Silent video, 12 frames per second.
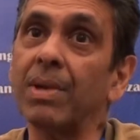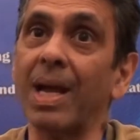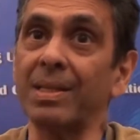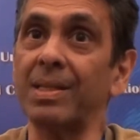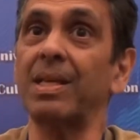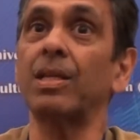
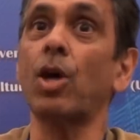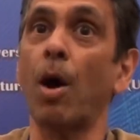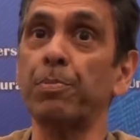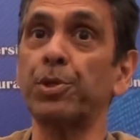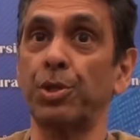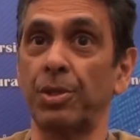hence the
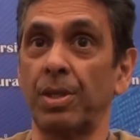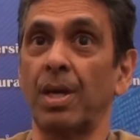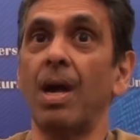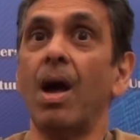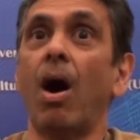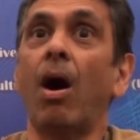adoption
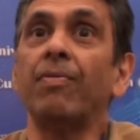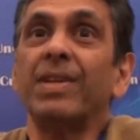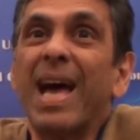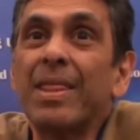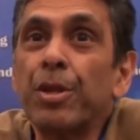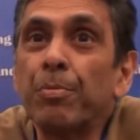of
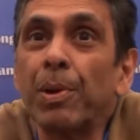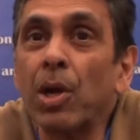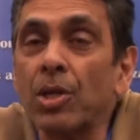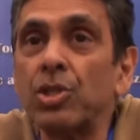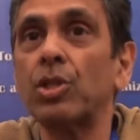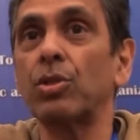an
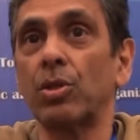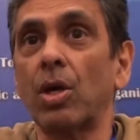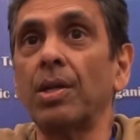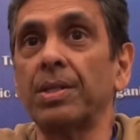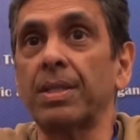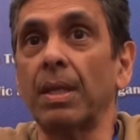anthropological
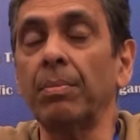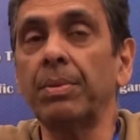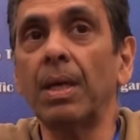concept.